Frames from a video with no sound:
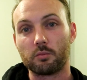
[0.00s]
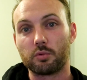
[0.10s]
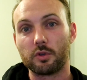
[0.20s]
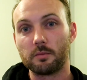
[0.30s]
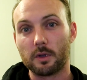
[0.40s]

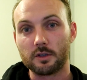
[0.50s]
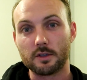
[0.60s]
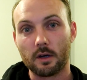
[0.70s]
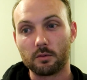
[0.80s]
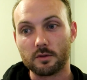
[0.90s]
pretty much
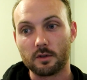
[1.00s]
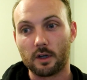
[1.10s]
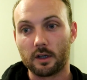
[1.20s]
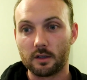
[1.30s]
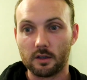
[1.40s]
that was
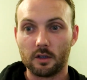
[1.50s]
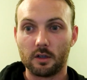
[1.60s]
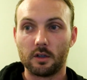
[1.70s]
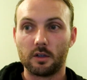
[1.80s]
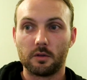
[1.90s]
like,
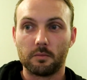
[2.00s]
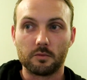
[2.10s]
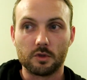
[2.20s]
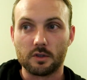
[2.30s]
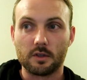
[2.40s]

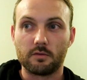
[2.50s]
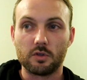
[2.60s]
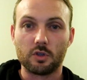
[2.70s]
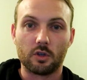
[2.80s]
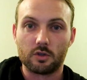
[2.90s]
just if
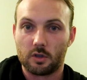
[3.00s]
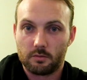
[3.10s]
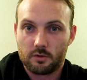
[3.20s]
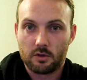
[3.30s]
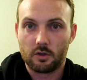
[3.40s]
you dirt drop
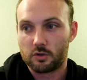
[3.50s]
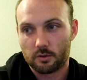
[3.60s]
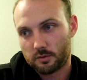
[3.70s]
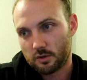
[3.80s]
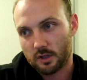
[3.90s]
and
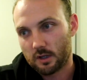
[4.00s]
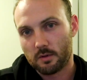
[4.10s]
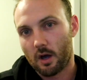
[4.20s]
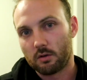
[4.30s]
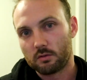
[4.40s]
just
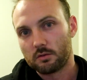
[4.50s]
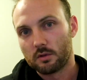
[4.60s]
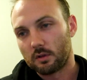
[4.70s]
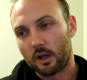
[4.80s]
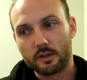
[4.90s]
keep going.
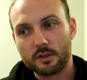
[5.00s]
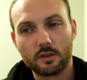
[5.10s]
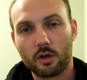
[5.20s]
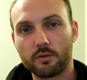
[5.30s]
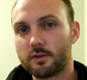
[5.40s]
Like didn't
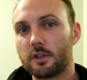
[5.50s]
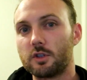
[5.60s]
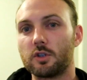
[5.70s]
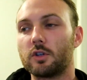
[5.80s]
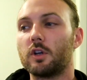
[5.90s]
know it was an
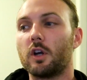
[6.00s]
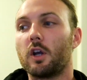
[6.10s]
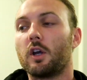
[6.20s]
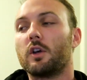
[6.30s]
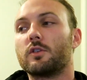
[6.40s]
issue.
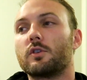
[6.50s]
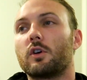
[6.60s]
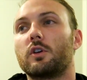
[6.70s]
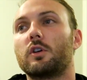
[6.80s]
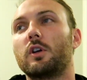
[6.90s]

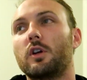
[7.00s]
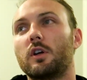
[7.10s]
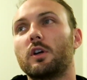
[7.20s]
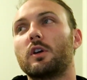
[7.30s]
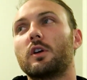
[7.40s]
So
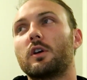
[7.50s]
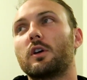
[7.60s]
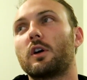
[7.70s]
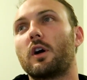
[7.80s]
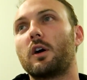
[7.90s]

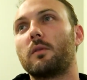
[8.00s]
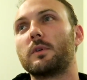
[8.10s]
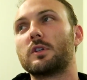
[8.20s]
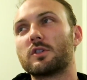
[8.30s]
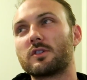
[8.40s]

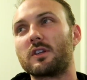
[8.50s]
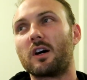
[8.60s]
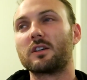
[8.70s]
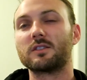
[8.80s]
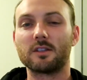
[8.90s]
it just
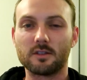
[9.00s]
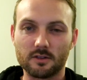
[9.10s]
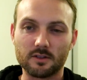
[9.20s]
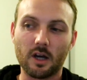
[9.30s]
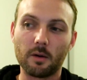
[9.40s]
sucks that this
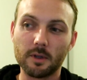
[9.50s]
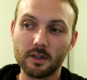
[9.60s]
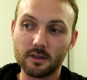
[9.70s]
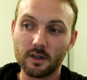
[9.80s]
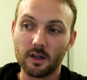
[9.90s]
has come
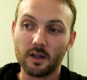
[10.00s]
in.